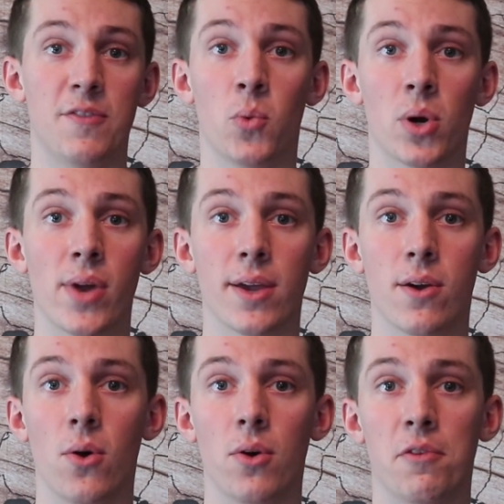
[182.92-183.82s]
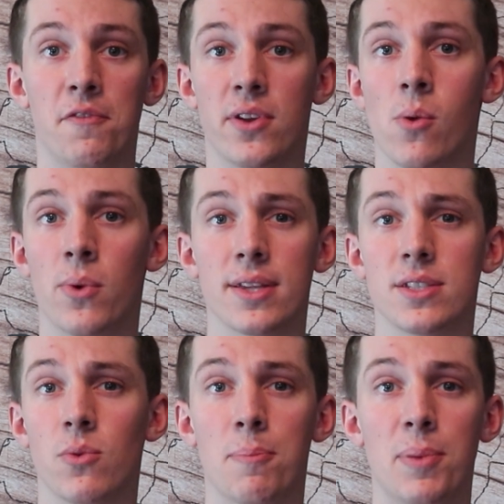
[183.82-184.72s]
if you want to write code, figure out what it
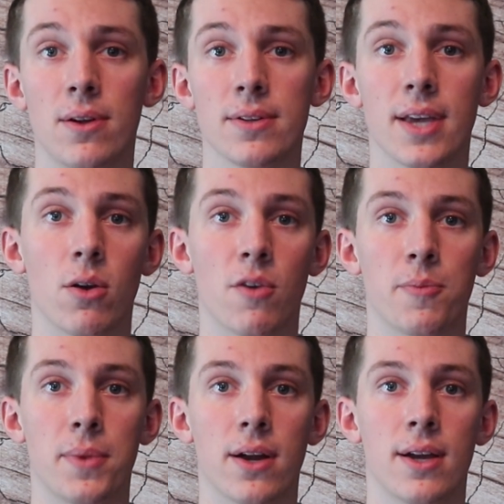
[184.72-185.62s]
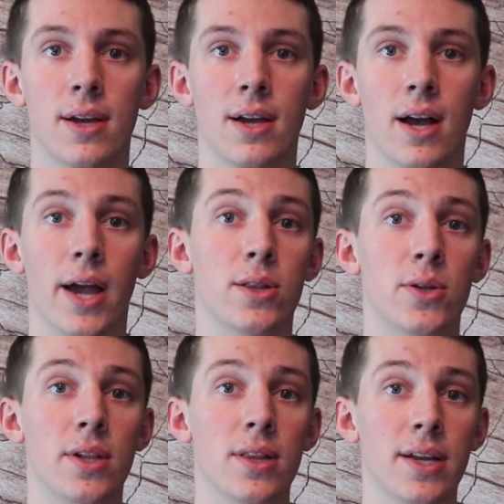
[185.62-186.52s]
is you want to build and go from there. I
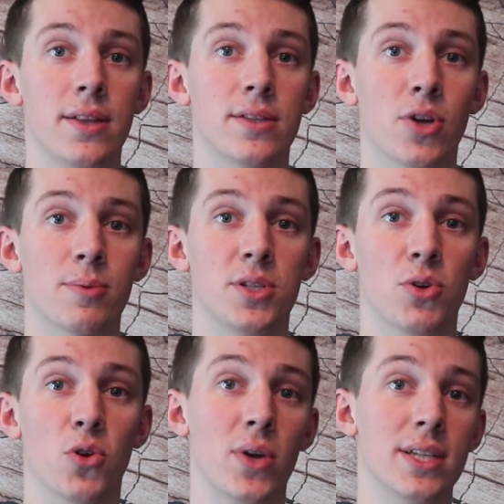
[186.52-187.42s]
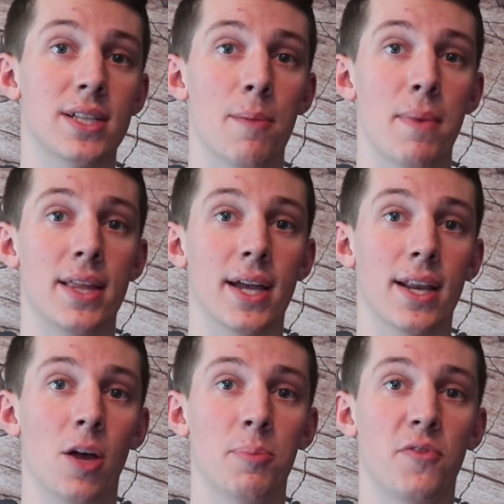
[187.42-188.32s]
included a link in the description to a quiz that I made that
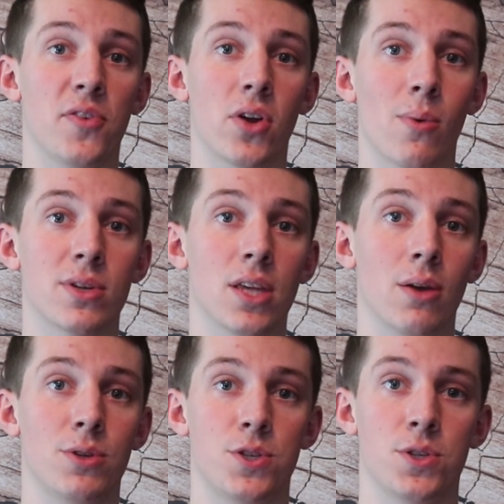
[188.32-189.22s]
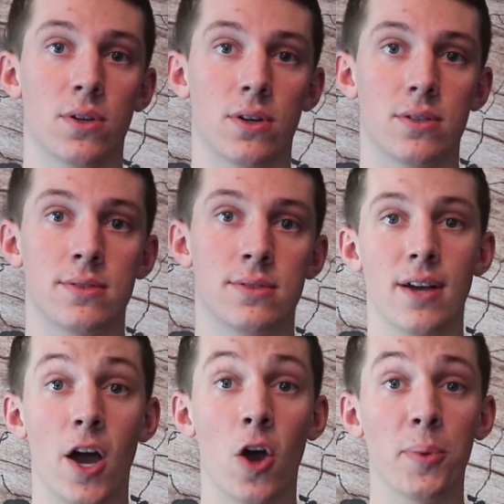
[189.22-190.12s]
can help you figure out which language you should learn.
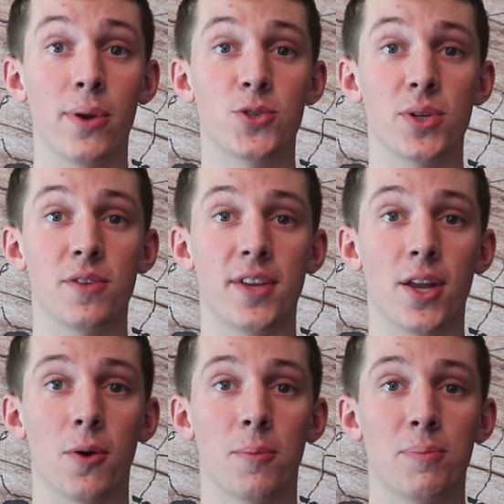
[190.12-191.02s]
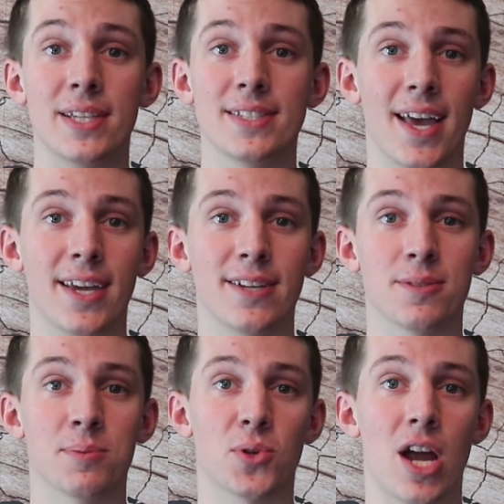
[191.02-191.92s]
I hope you enjoyed the video. Please like and
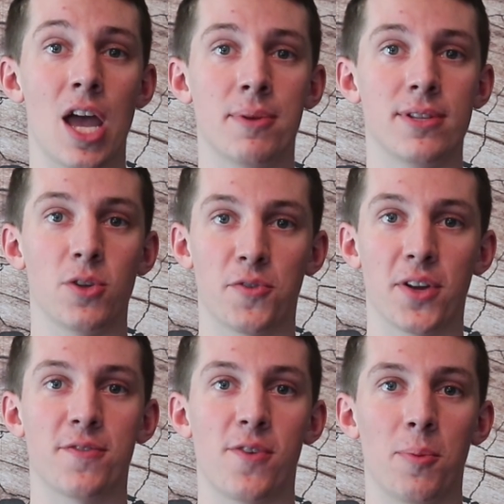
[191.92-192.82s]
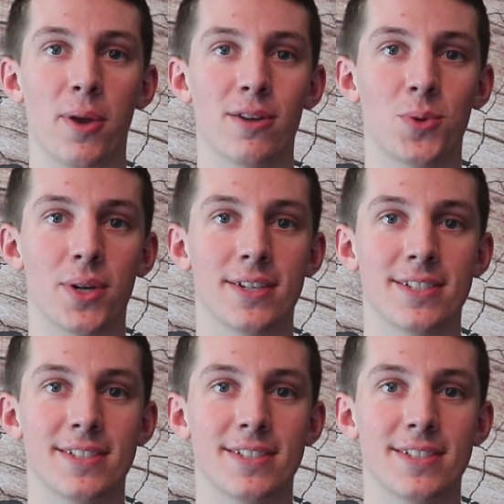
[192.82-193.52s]
subscribe, and don't forget to follow me on Twitter.